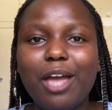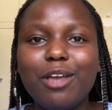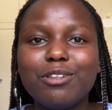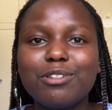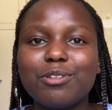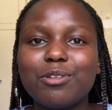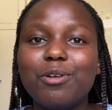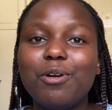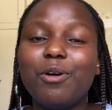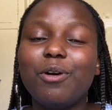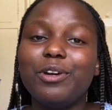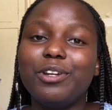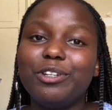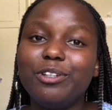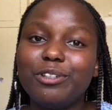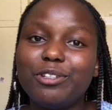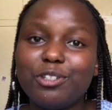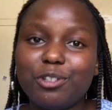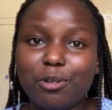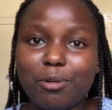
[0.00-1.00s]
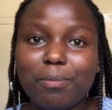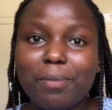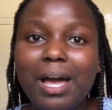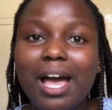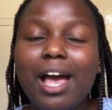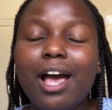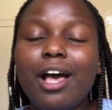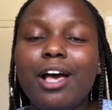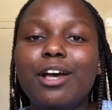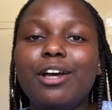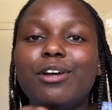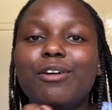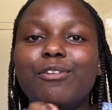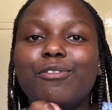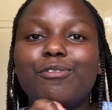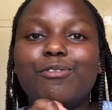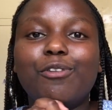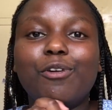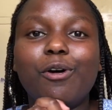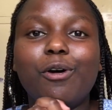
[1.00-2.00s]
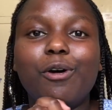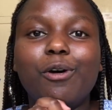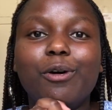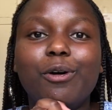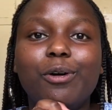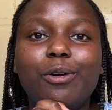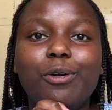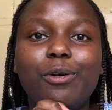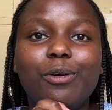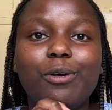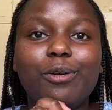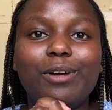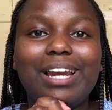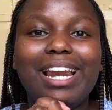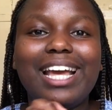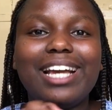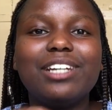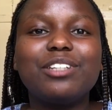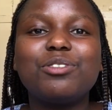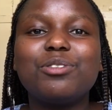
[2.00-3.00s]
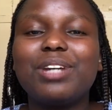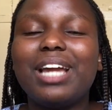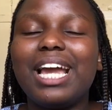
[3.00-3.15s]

I used to go on YouTube for like to